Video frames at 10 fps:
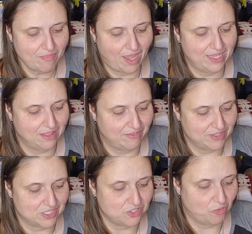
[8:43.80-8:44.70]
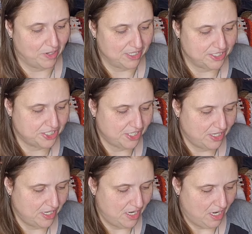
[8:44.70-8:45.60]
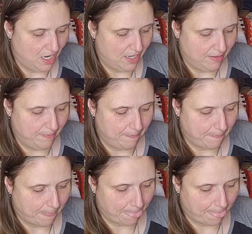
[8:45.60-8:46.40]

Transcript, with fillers: I love it so much. Um,